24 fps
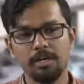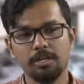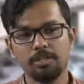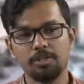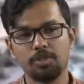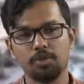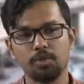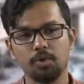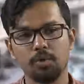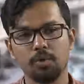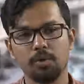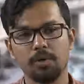
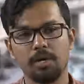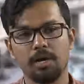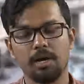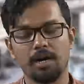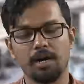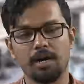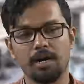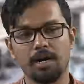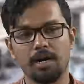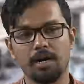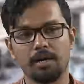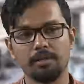So
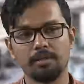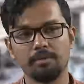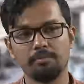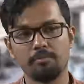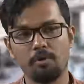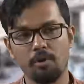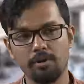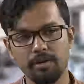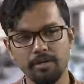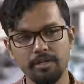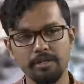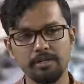uh, the
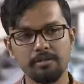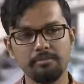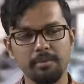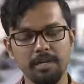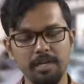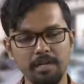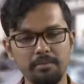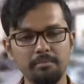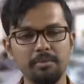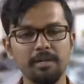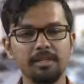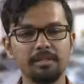modern
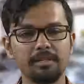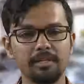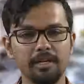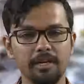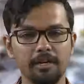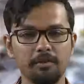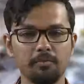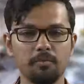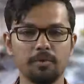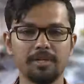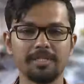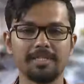minimal
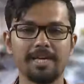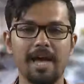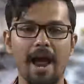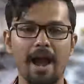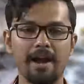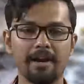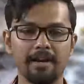thing was